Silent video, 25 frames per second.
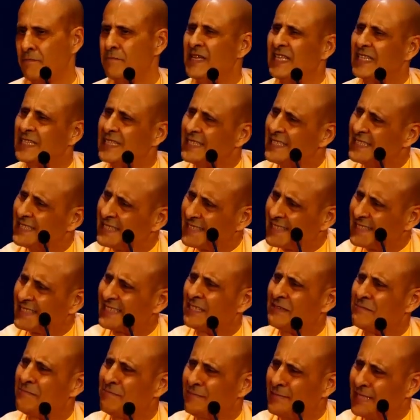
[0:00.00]

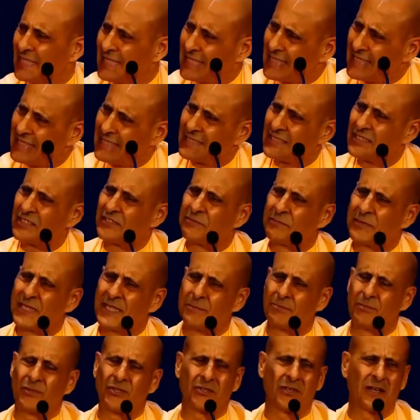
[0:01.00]
Millions and millions of
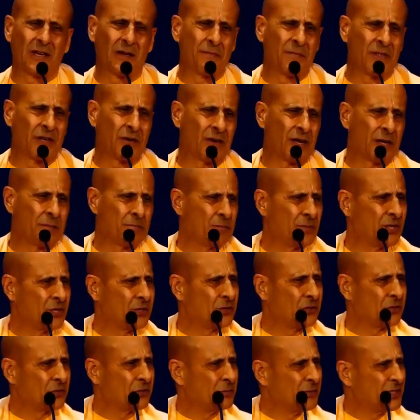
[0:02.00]
people come there on
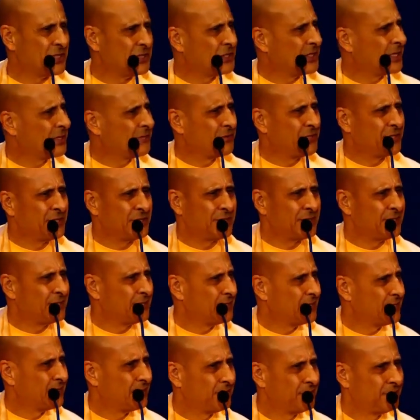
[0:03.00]
pilgrimage every
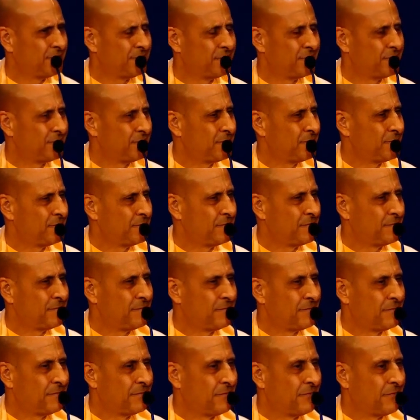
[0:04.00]
year.
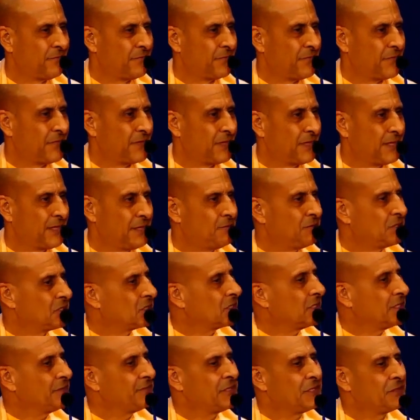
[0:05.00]
He
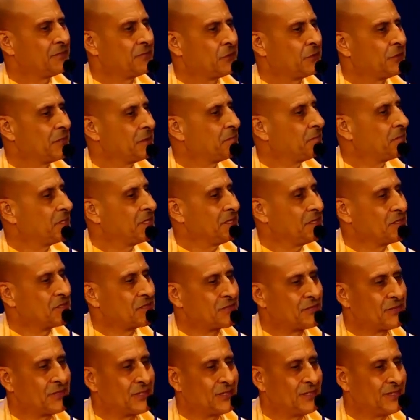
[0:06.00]
was living very
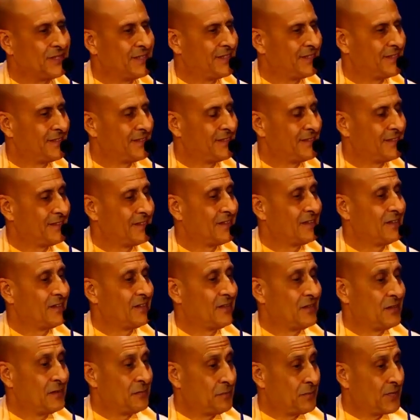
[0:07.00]
peacefully,
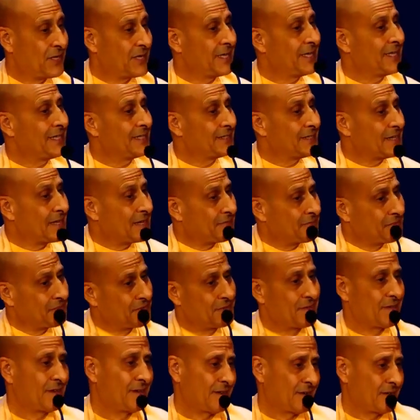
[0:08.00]
but he
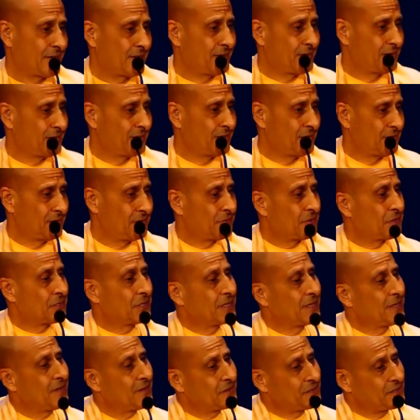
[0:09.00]
left there
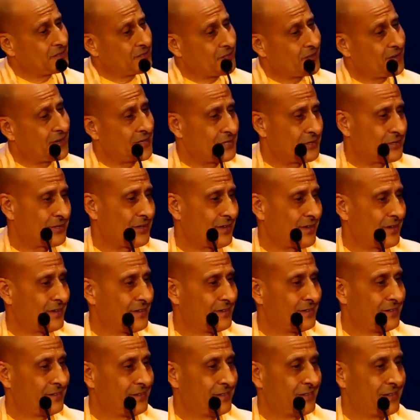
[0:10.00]
for Calcutta
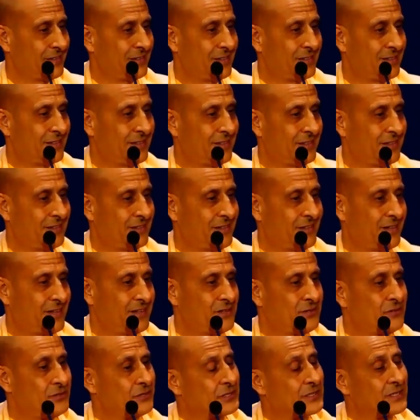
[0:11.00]

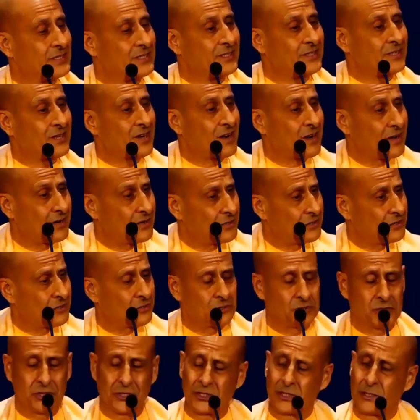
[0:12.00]
and took a
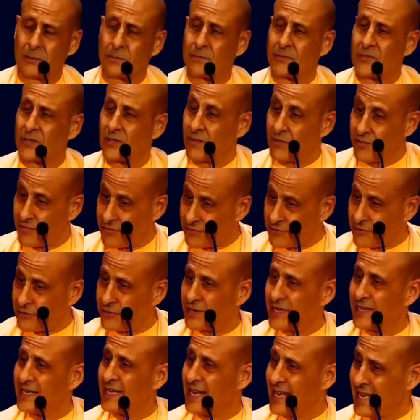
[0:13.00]
cargo ship,
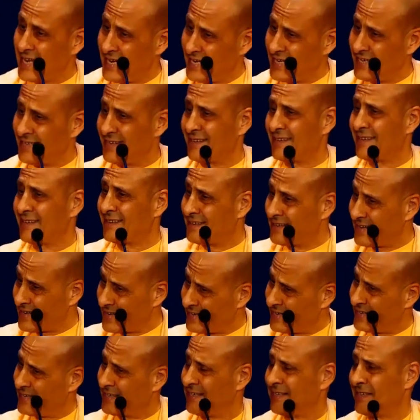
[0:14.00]
38
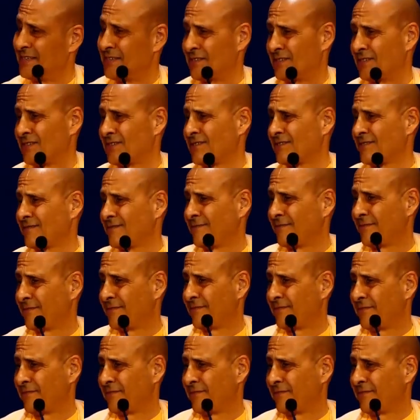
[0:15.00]
days.